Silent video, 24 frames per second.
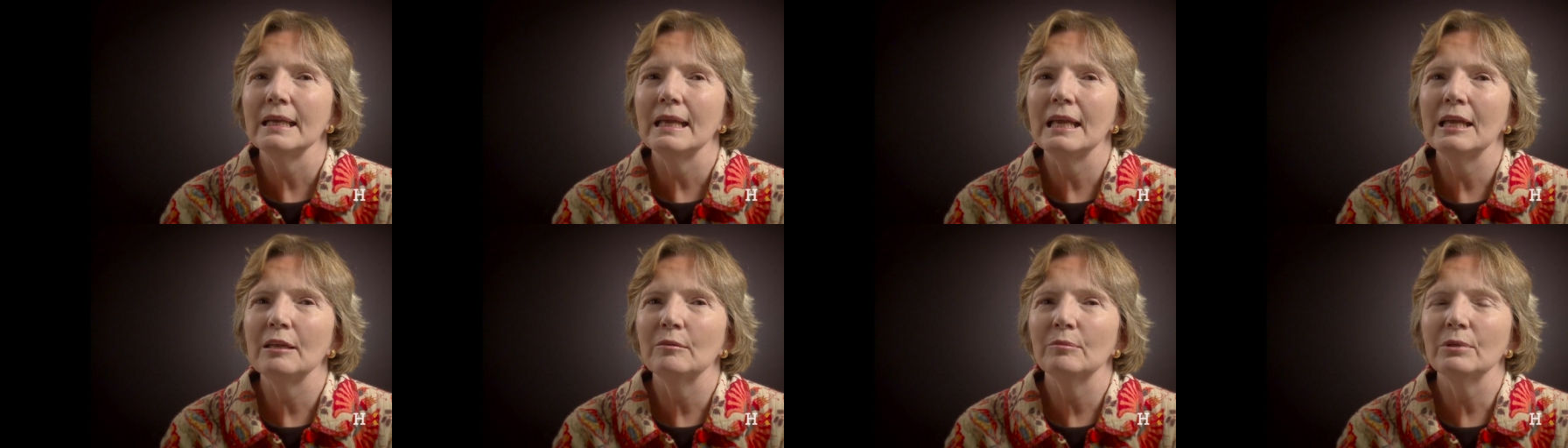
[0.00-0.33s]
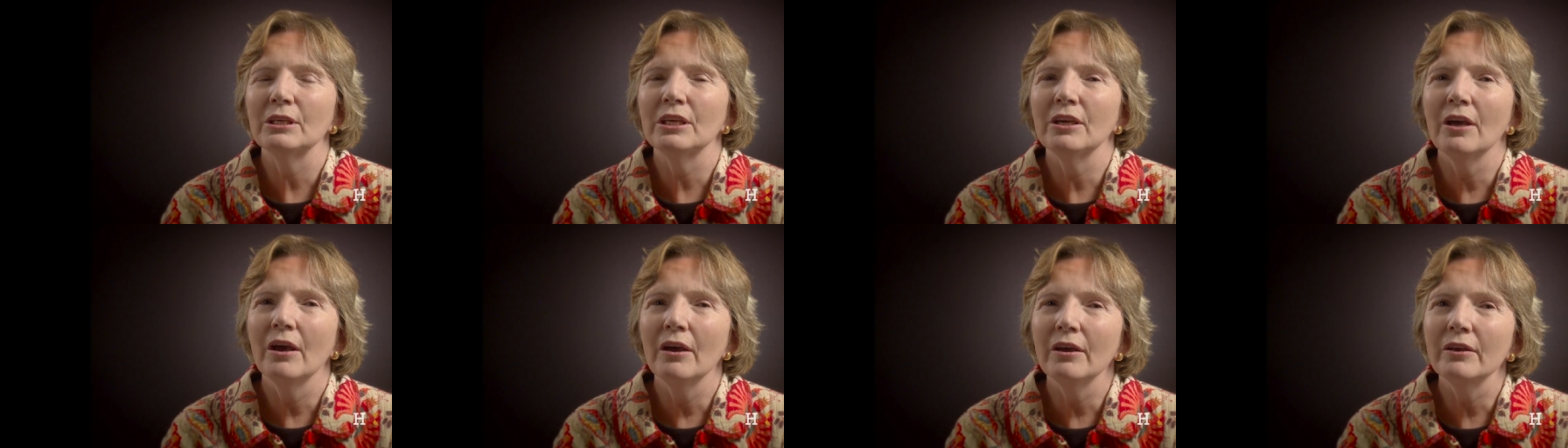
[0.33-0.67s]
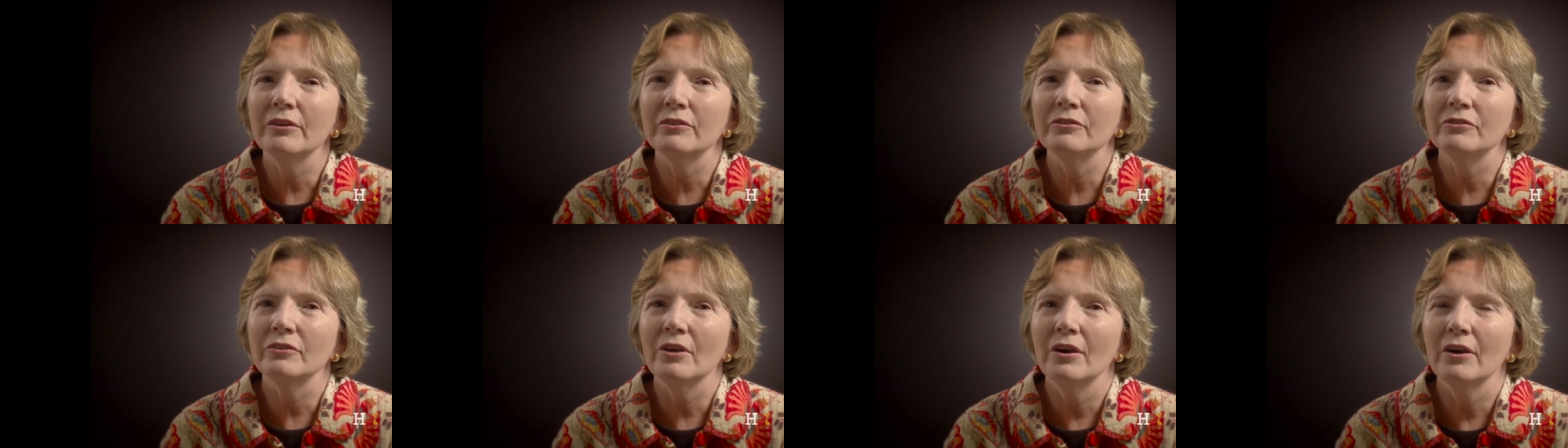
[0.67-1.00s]
and
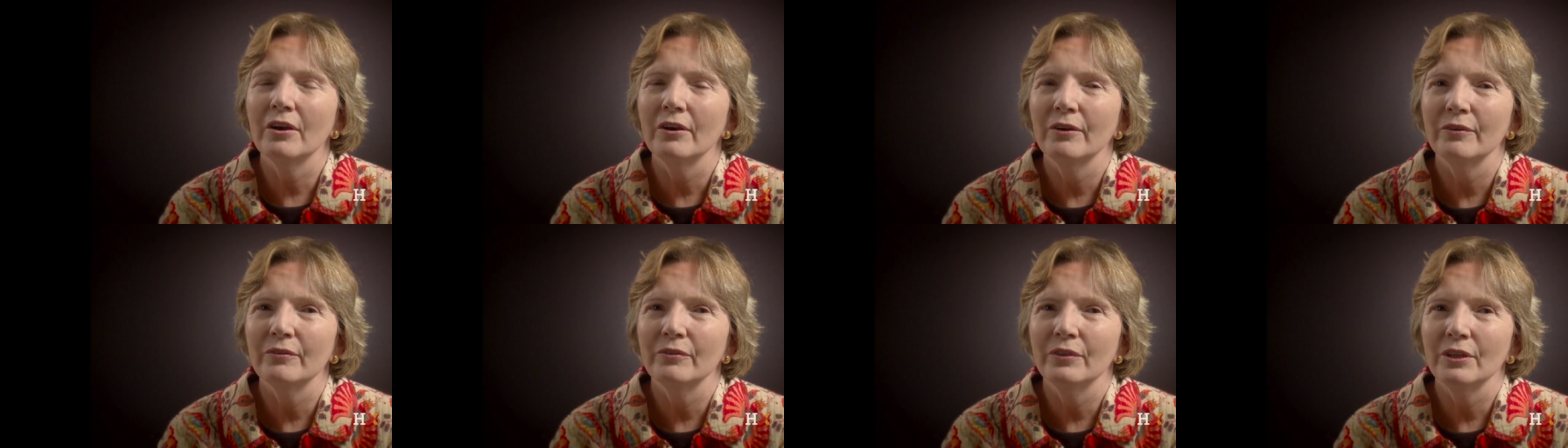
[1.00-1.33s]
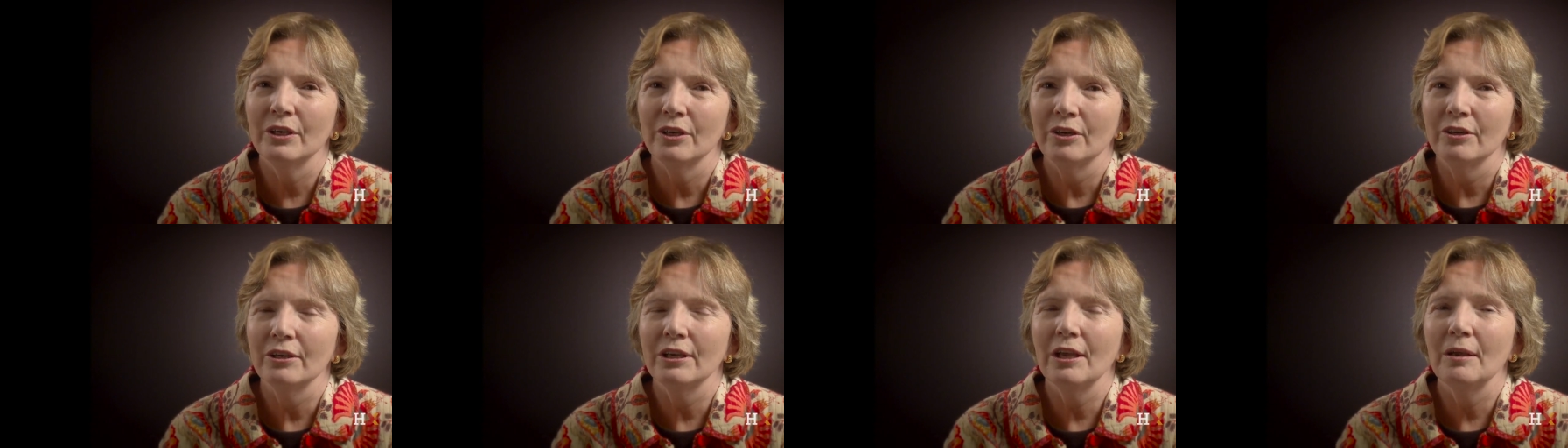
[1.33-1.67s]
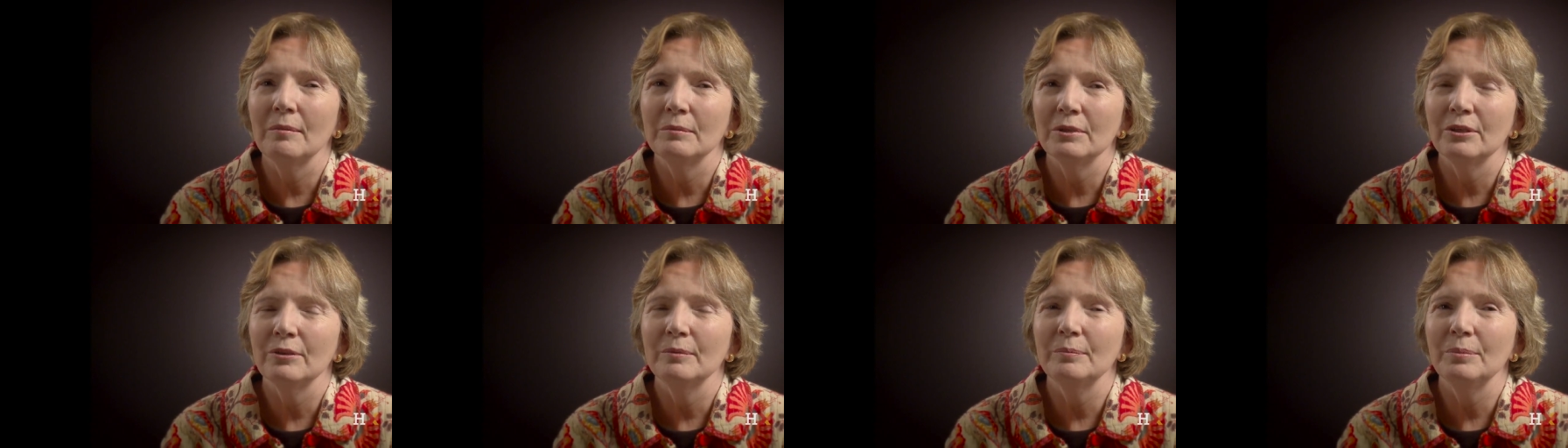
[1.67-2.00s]
because of their
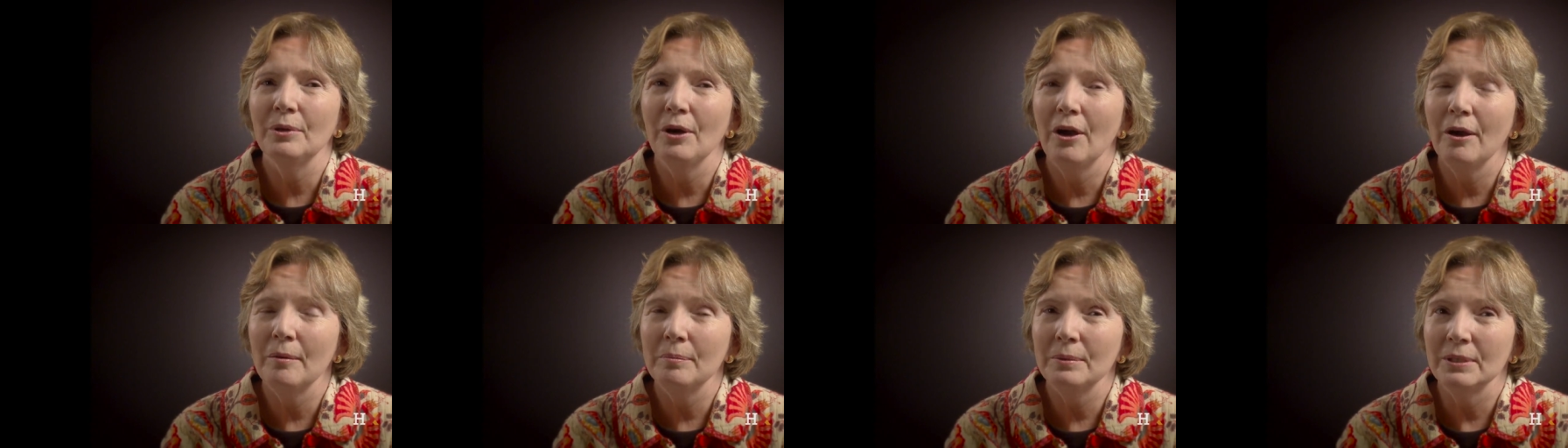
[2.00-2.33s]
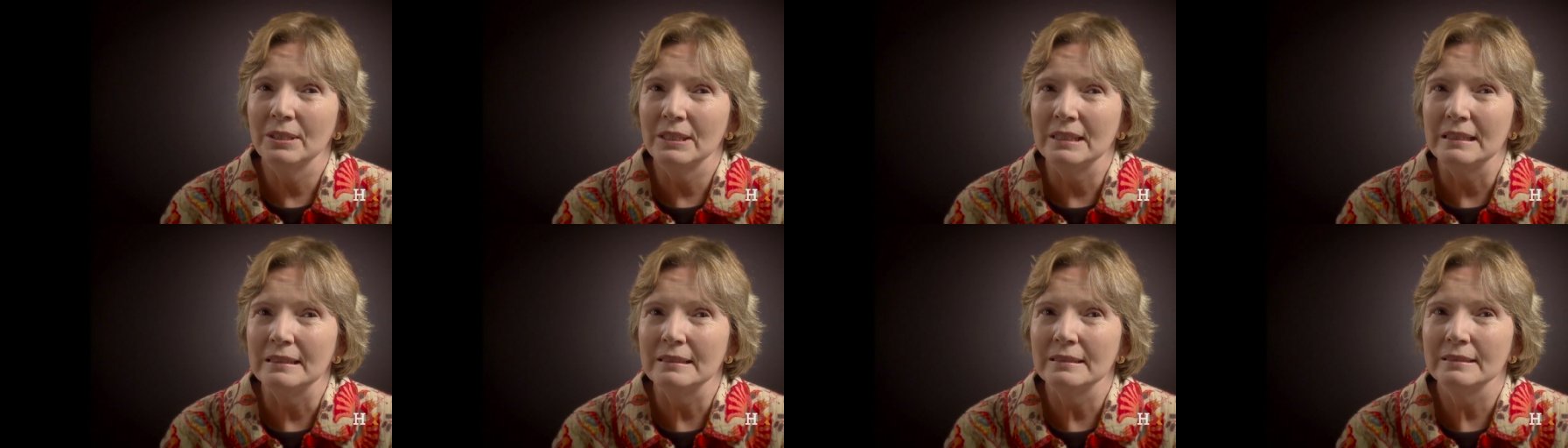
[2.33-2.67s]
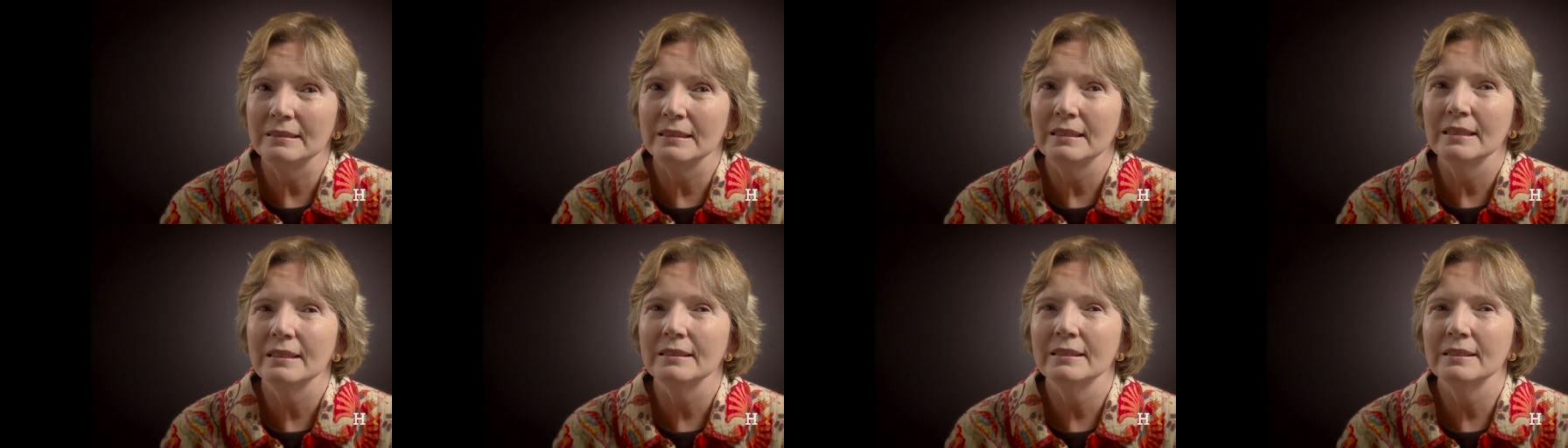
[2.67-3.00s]
chemical properties,